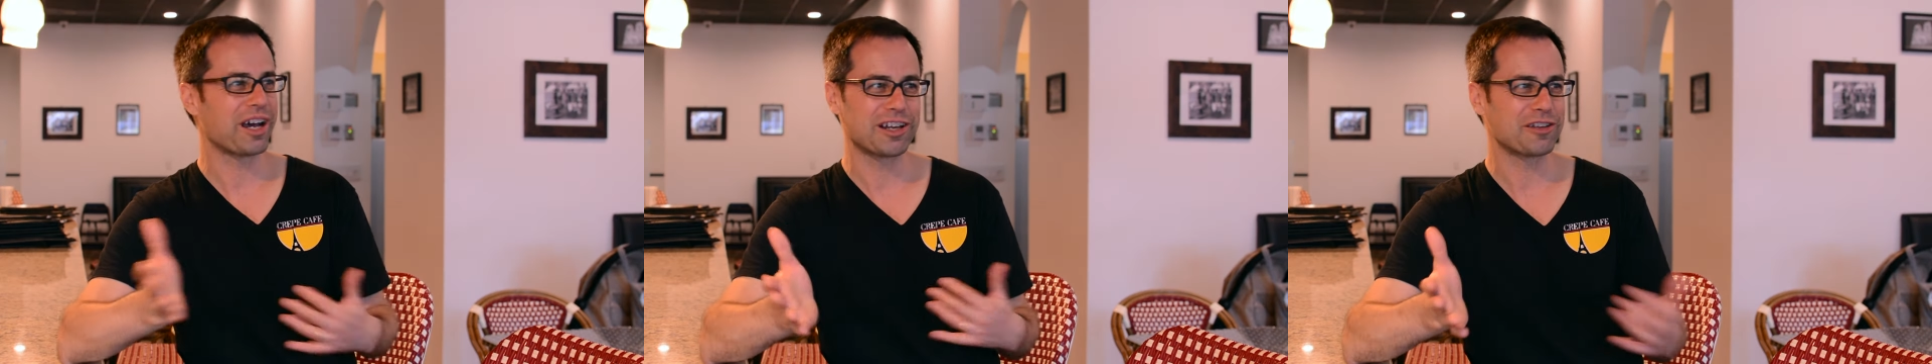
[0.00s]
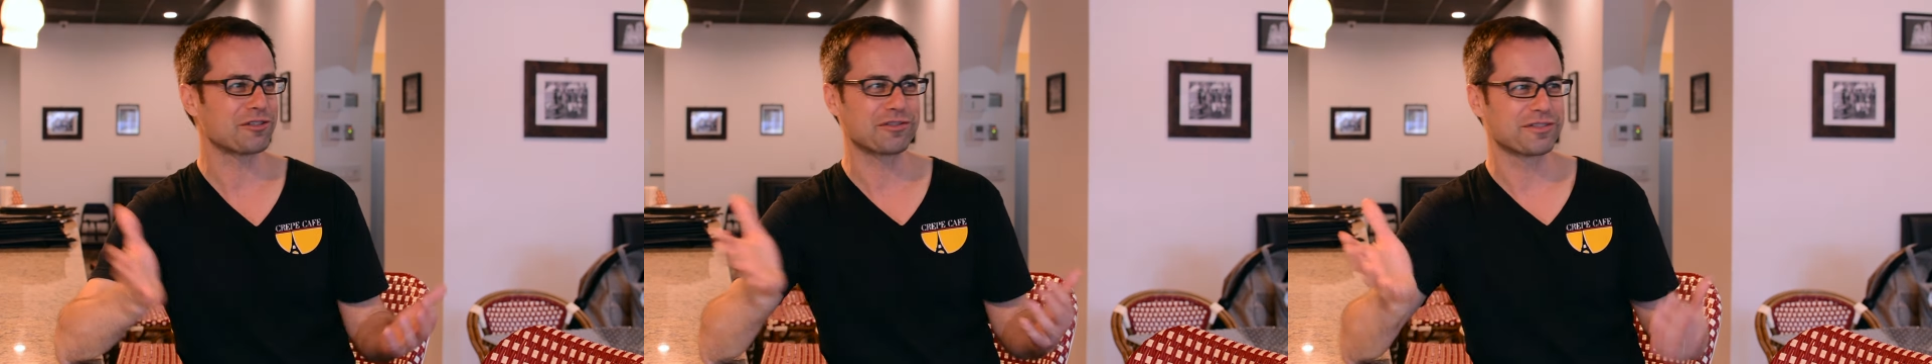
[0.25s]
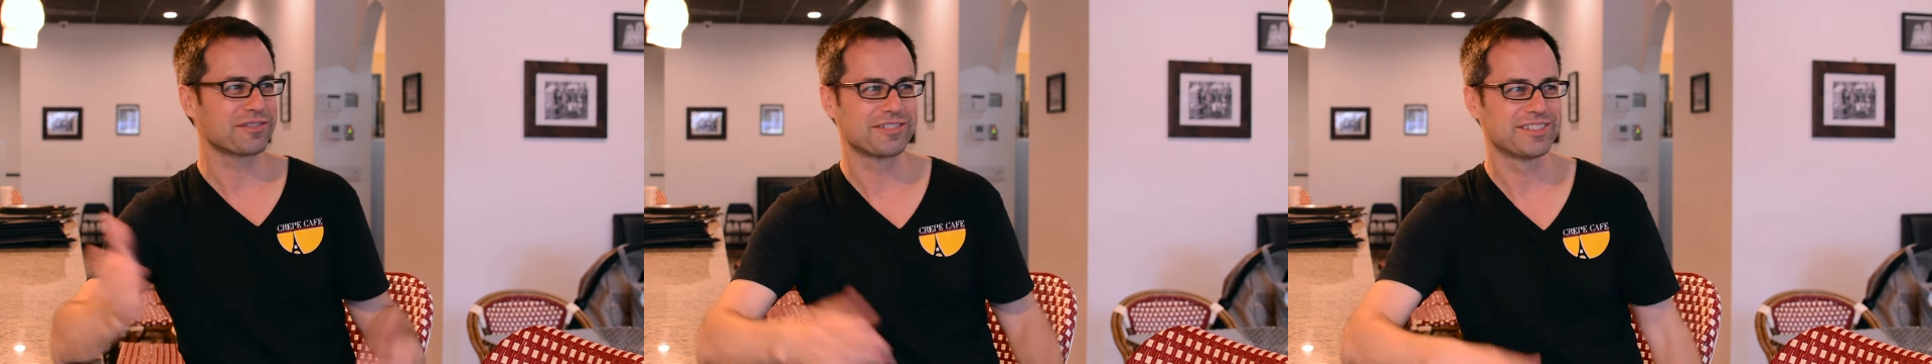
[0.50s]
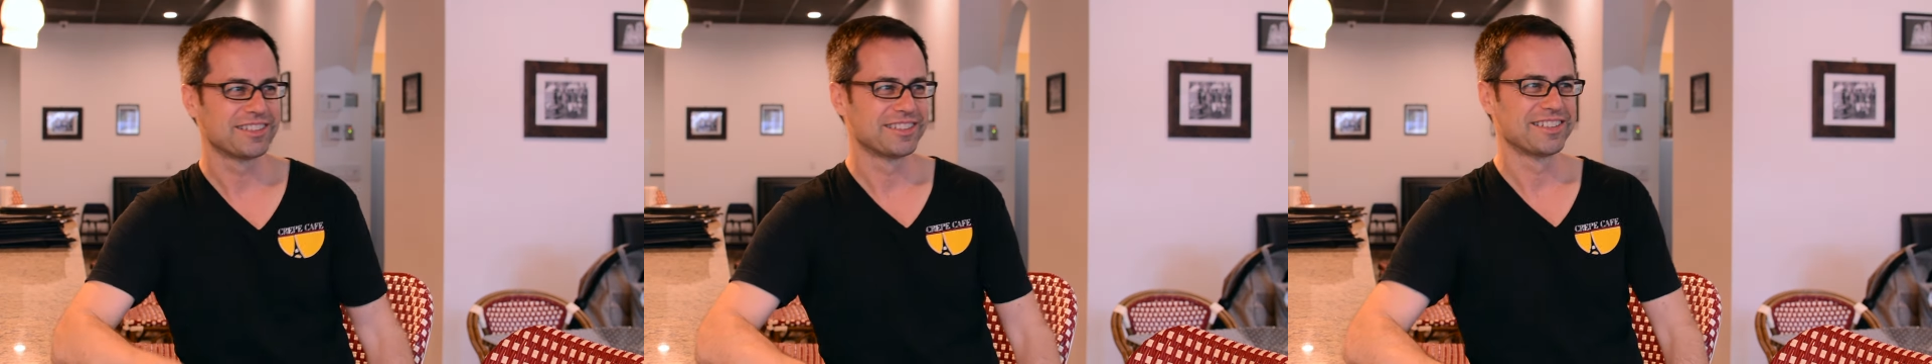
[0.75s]

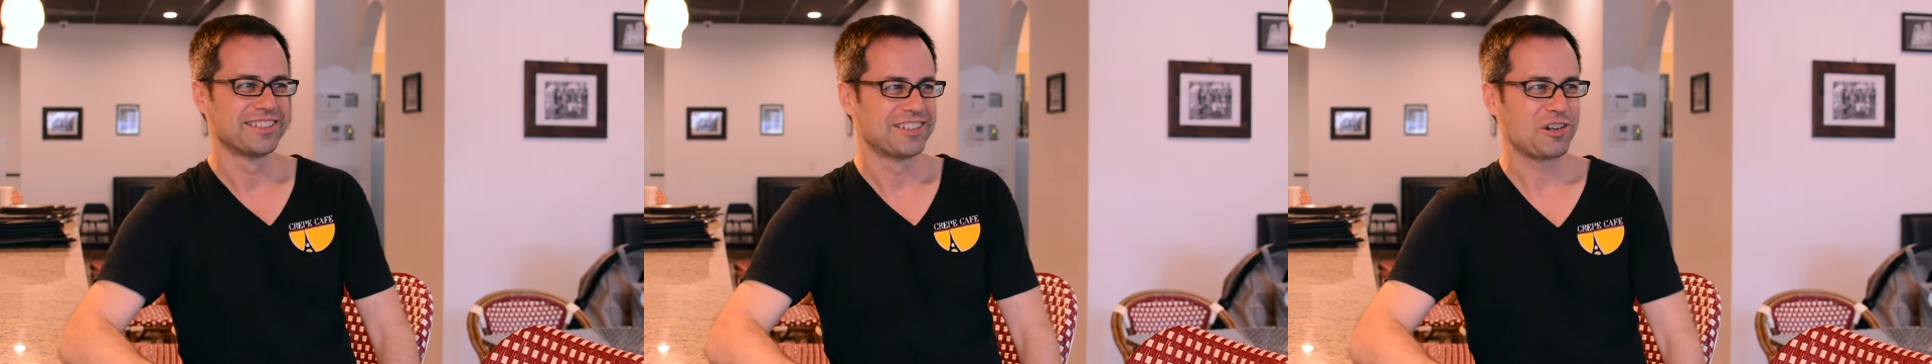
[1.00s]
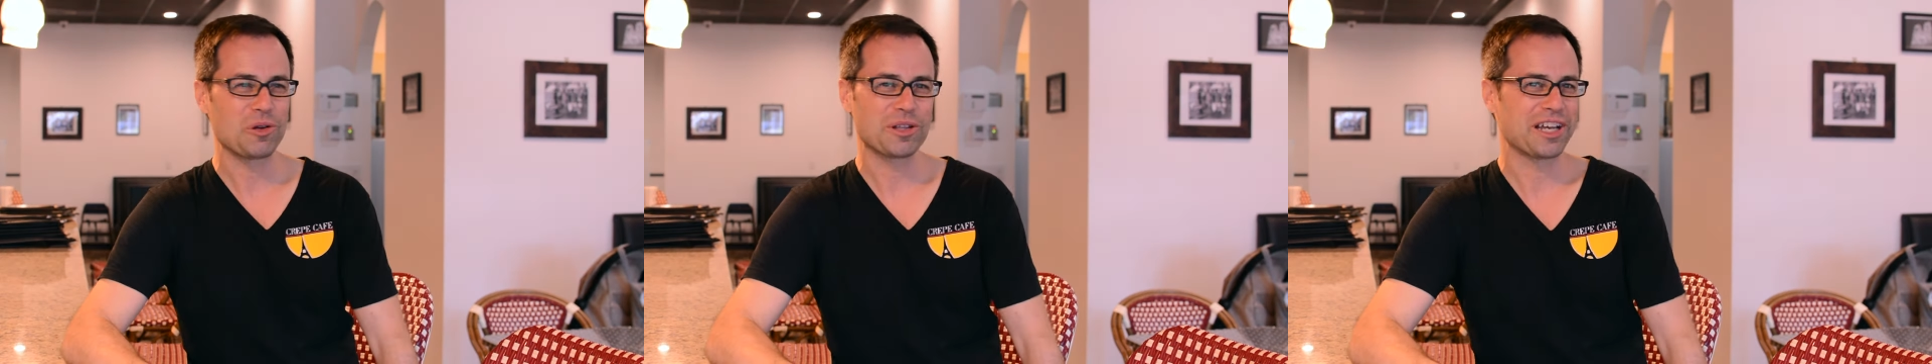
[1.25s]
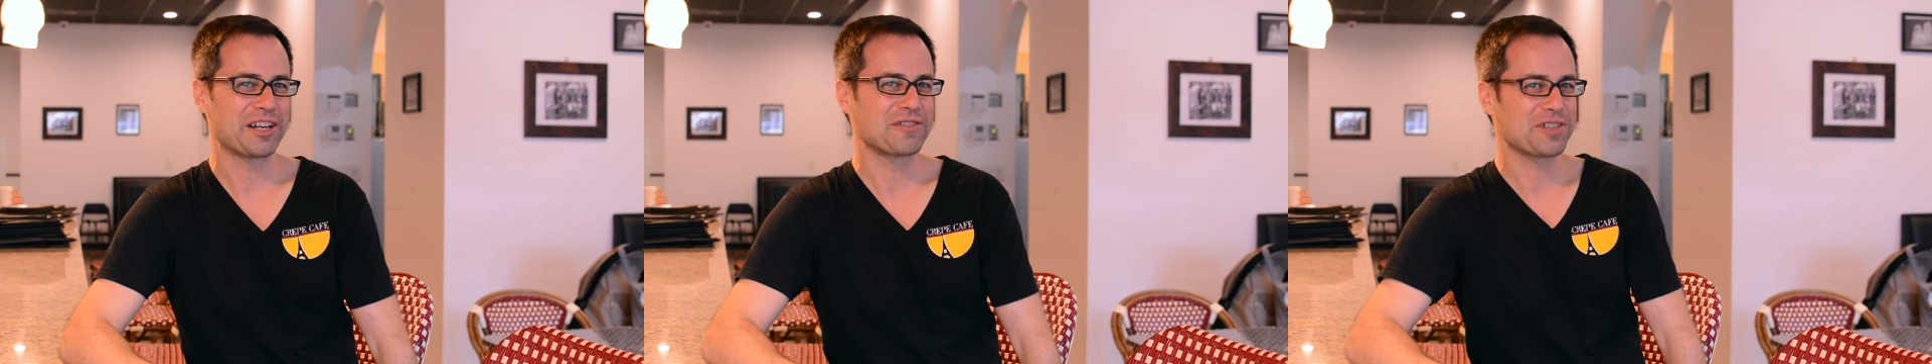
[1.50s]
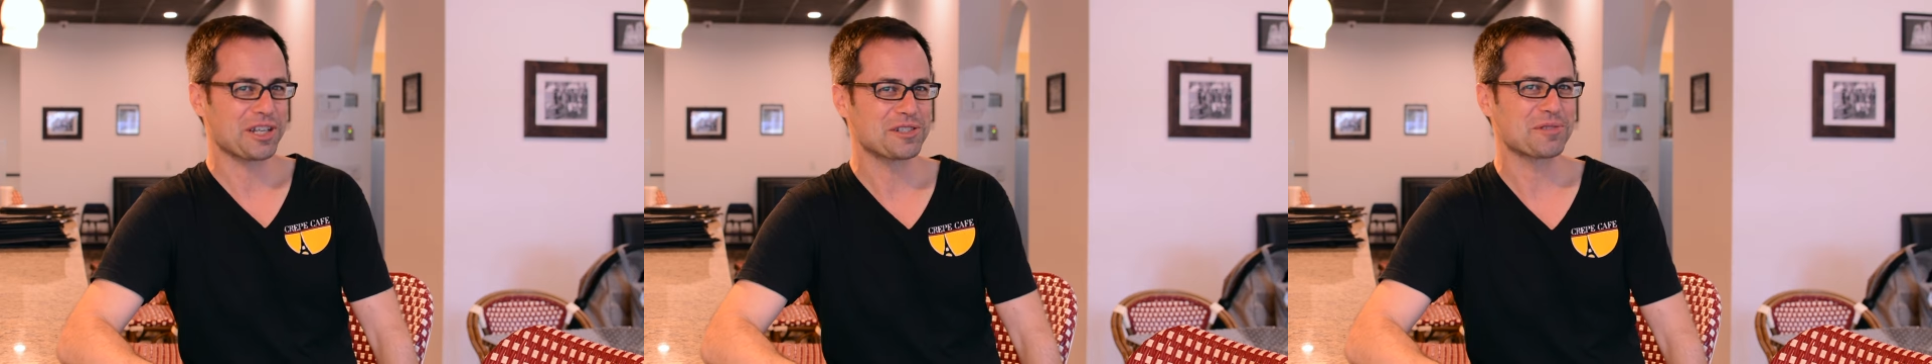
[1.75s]
of all kind of
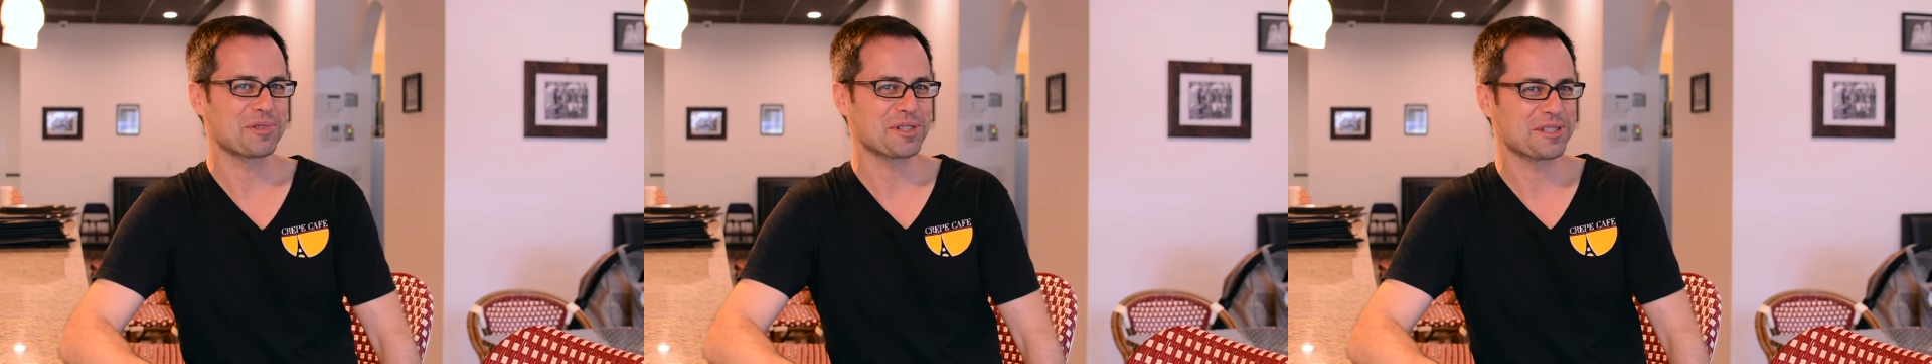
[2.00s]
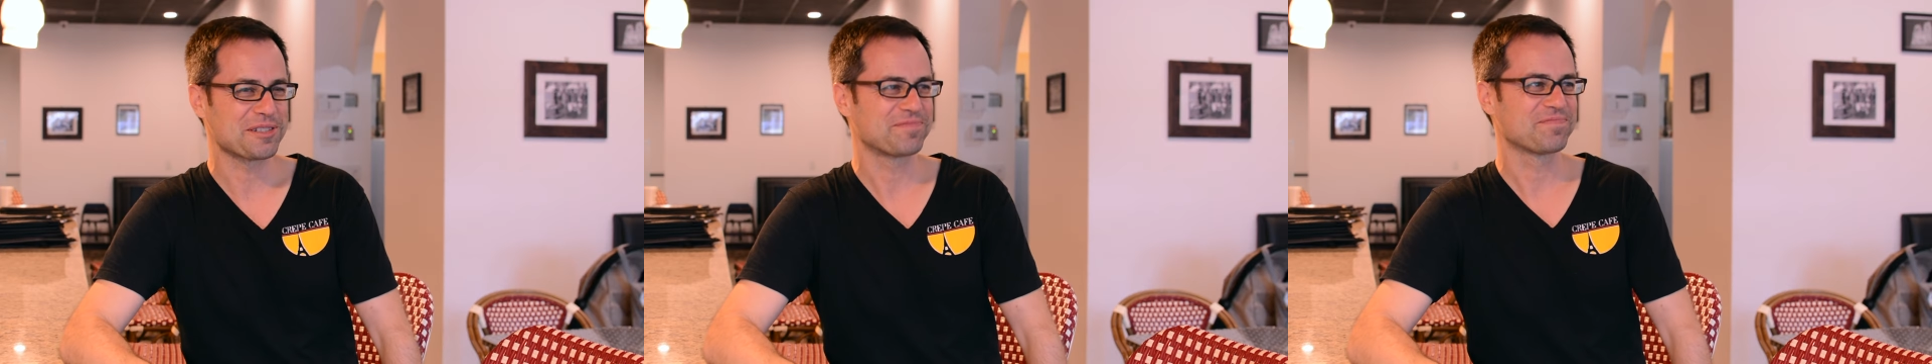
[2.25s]
customers.